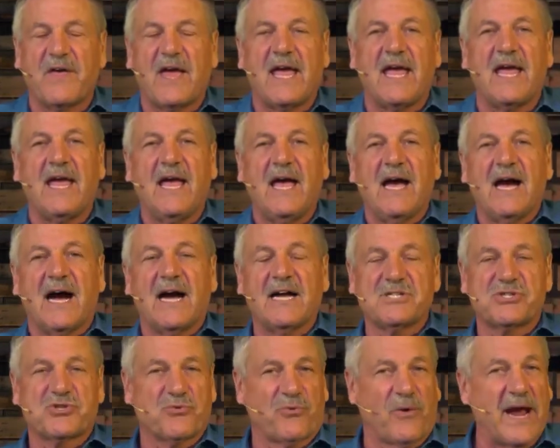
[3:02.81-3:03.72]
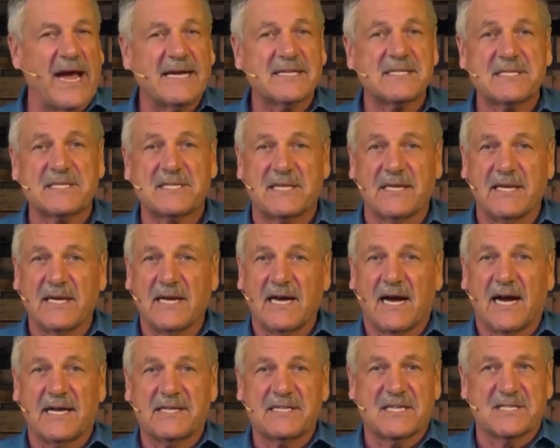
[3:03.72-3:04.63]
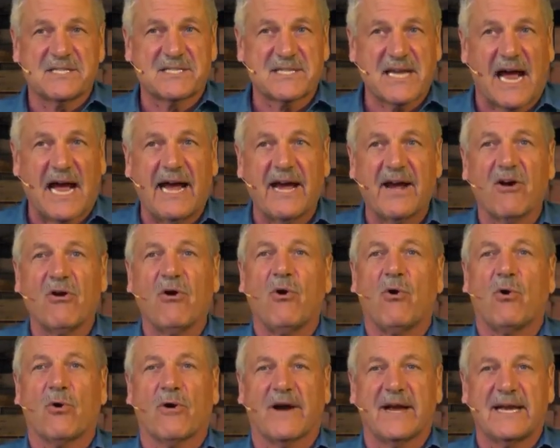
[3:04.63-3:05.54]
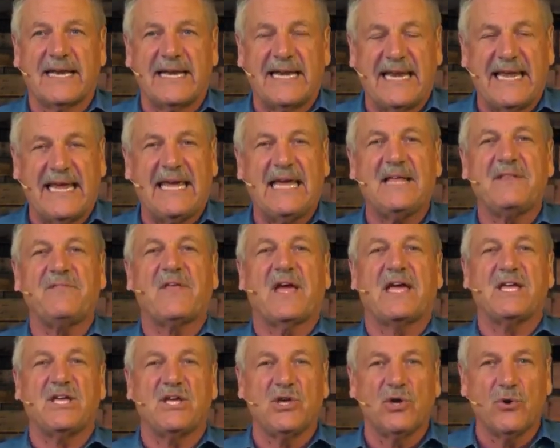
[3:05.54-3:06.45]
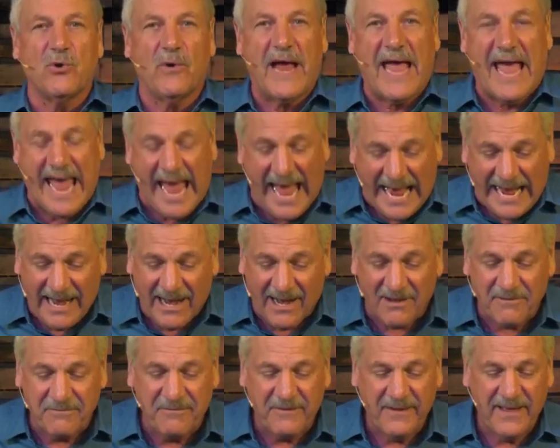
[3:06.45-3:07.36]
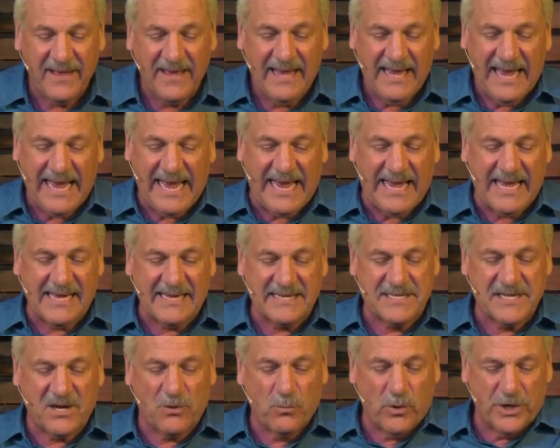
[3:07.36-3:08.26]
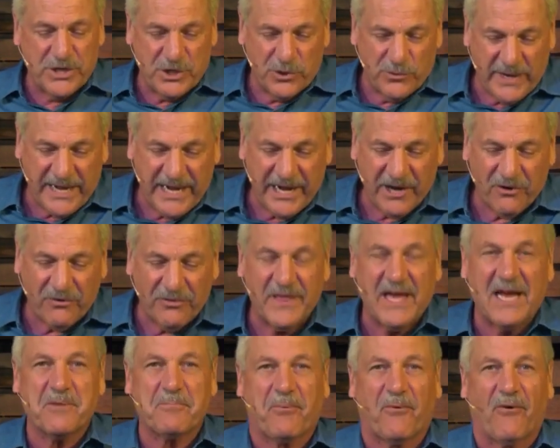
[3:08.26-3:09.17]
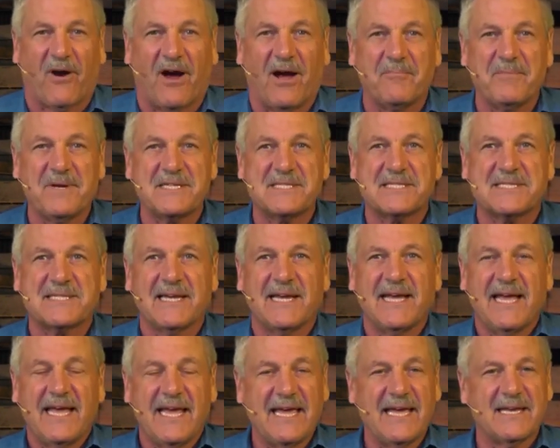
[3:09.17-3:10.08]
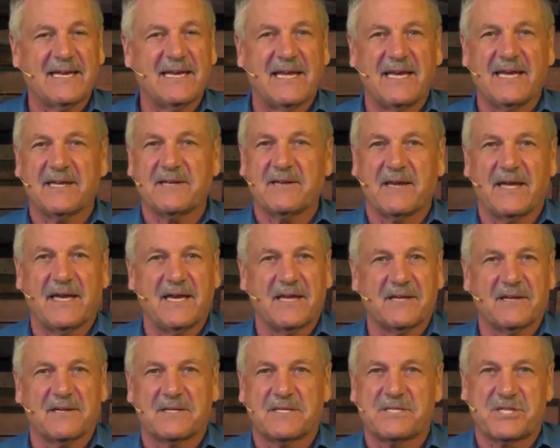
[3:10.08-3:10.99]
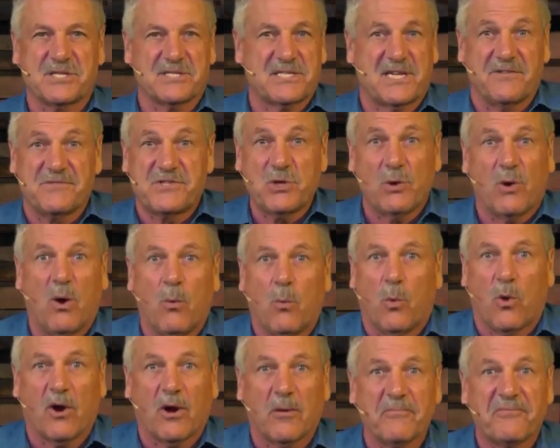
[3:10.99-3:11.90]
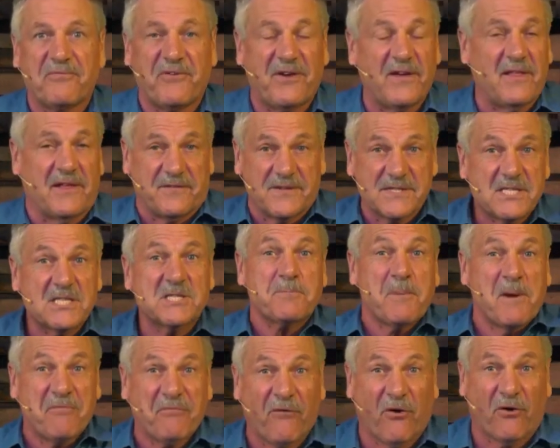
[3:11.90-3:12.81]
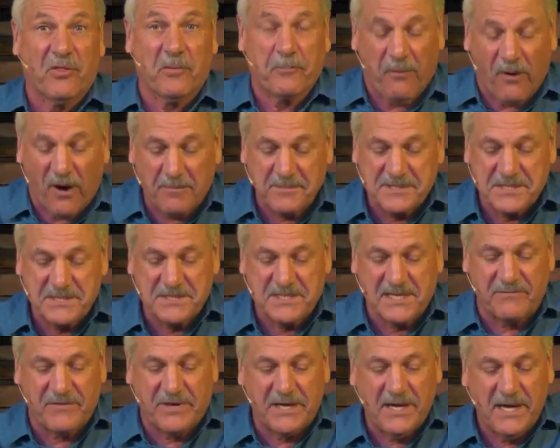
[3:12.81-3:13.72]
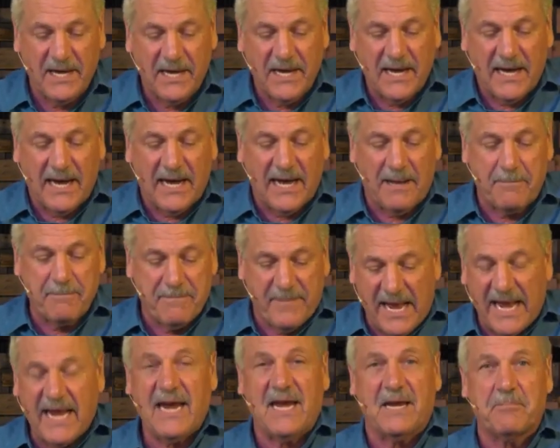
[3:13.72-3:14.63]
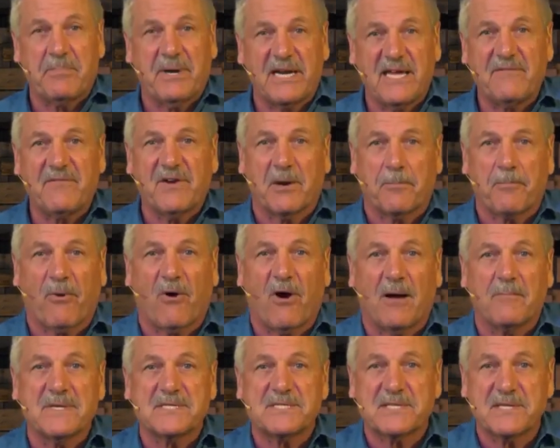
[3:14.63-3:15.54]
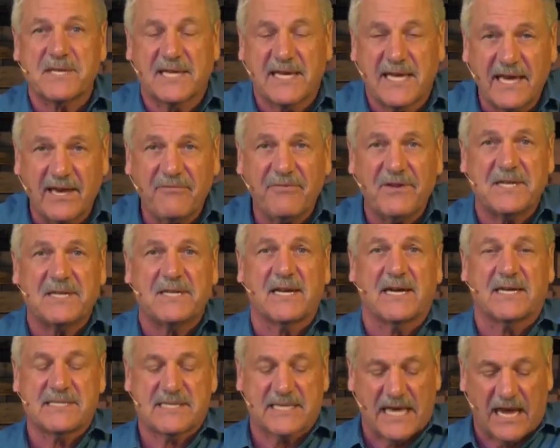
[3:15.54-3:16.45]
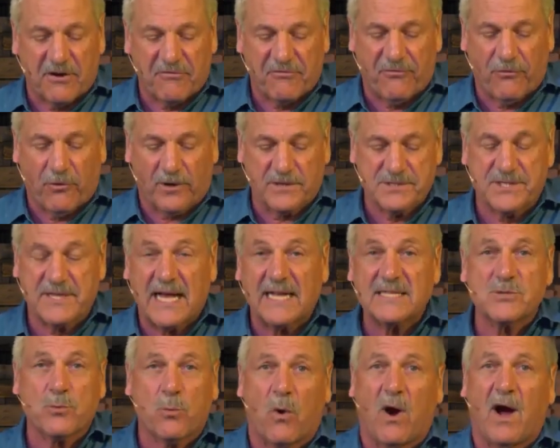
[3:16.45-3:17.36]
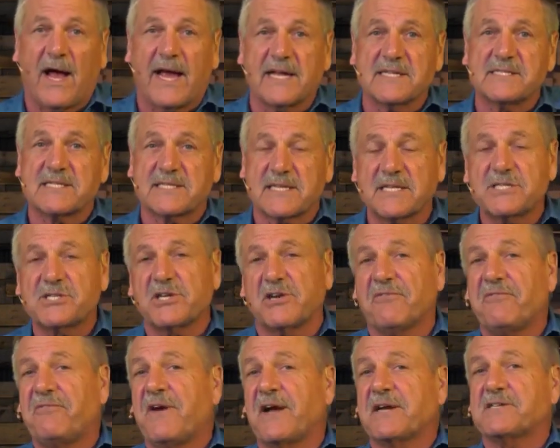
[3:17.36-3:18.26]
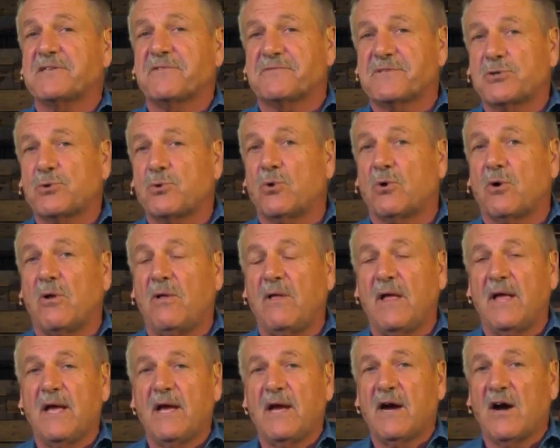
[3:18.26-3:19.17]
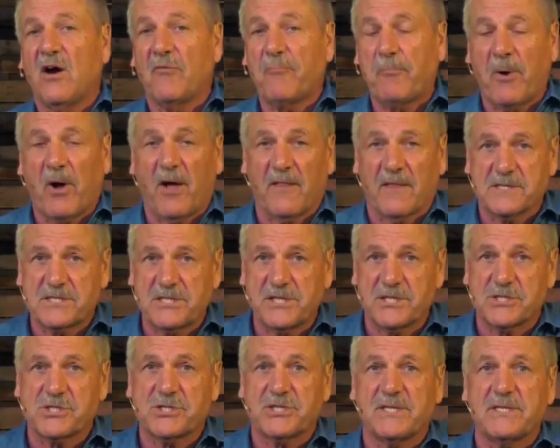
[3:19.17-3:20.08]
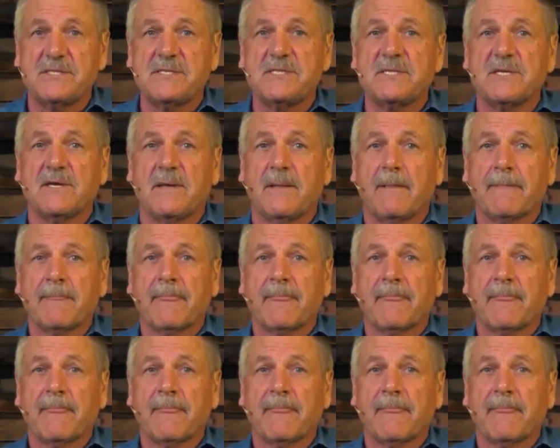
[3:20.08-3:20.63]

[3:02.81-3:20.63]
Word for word: They address a desire or a need that you have. And uh, when you hear that promise, it, it, it just gives you a warm feeling. This is before the promise is even uh, made, but even a promise given does that for us. That's why it's such an effective tool of politicians.